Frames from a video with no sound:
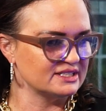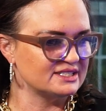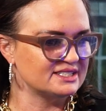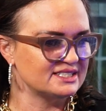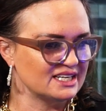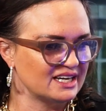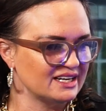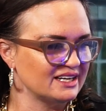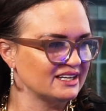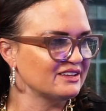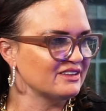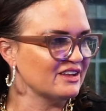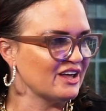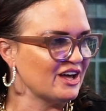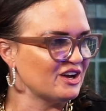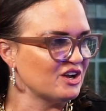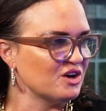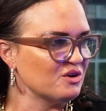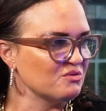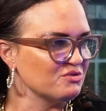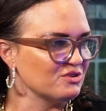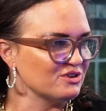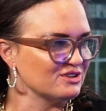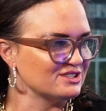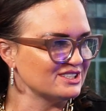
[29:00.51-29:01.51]
setting that
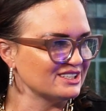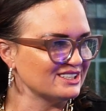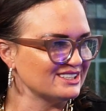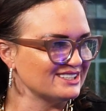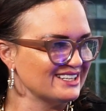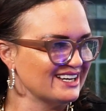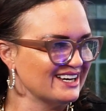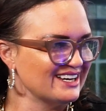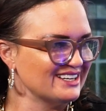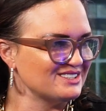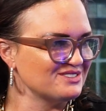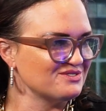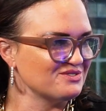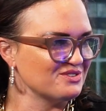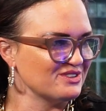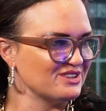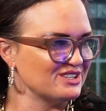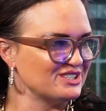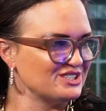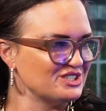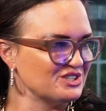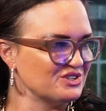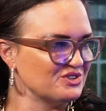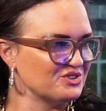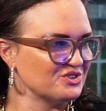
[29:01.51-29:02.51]
up for success for the
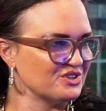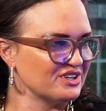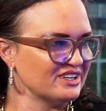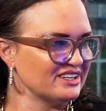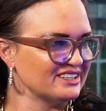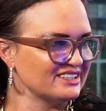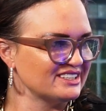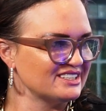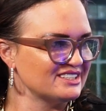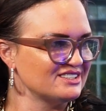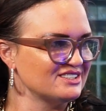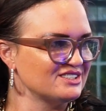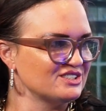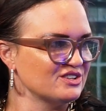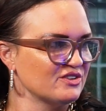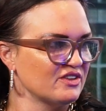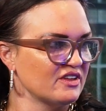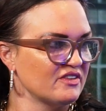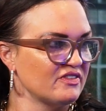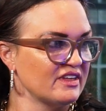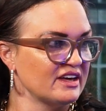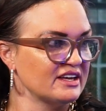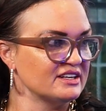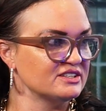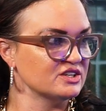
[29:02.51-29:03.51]
children so
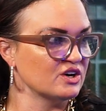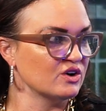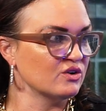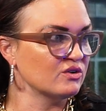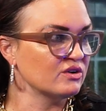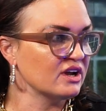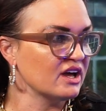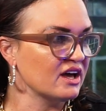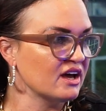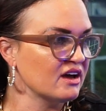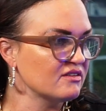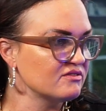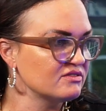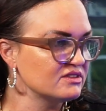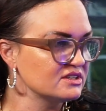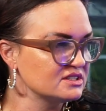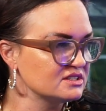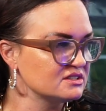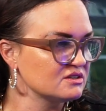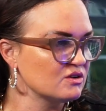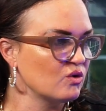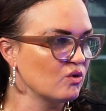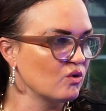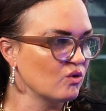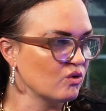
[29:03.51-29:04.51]
that they don't have this
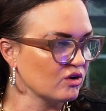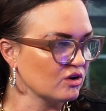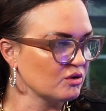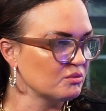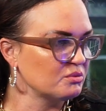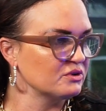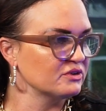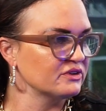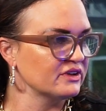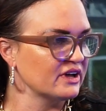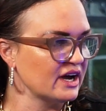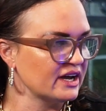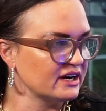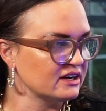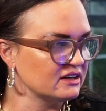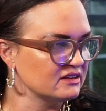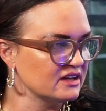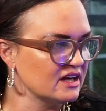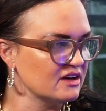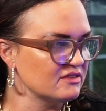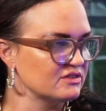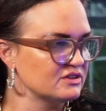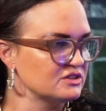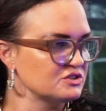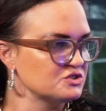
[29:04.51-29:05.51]
horrible
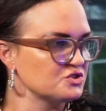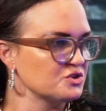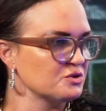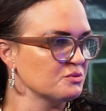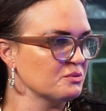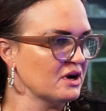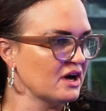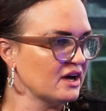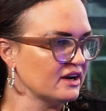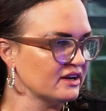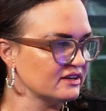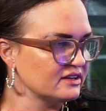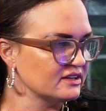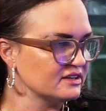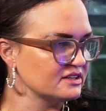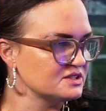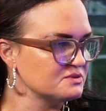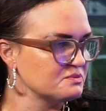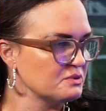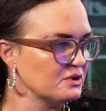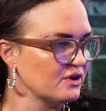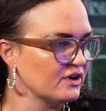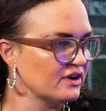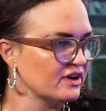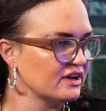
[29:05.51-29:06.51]
9/11 traumatic
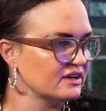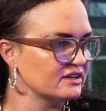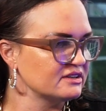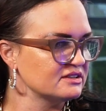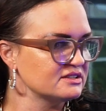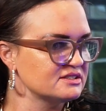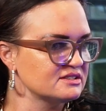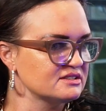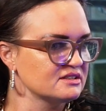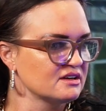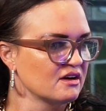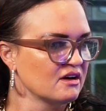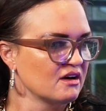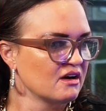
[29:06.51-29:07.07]
experience,